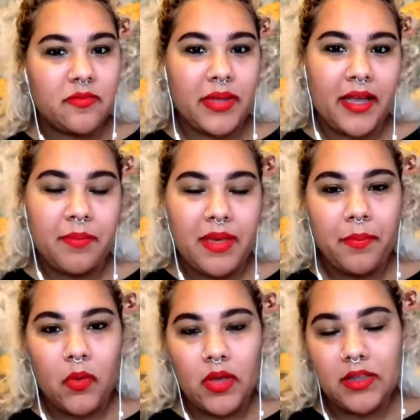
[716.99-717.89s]
Black
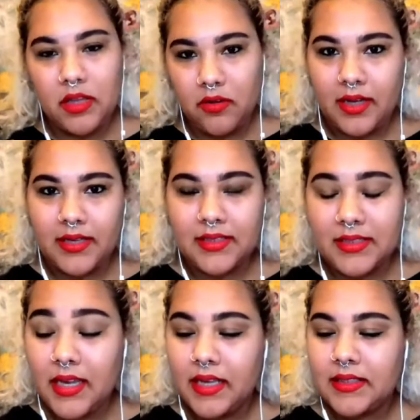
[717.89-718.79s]
people in the United
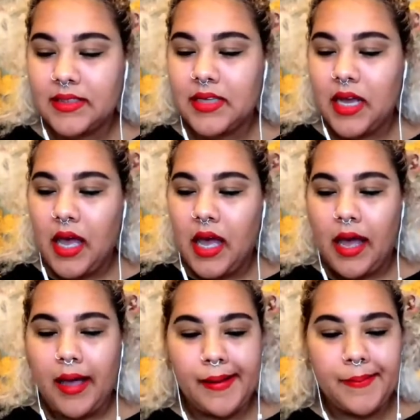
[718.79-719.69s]
States,
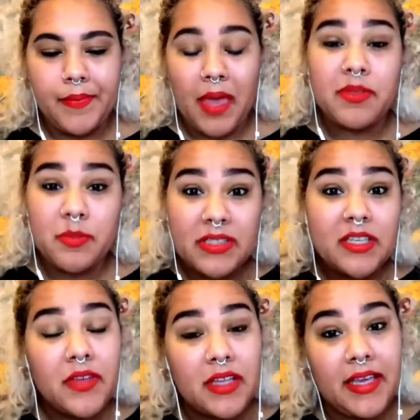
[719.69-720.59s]
and specifically in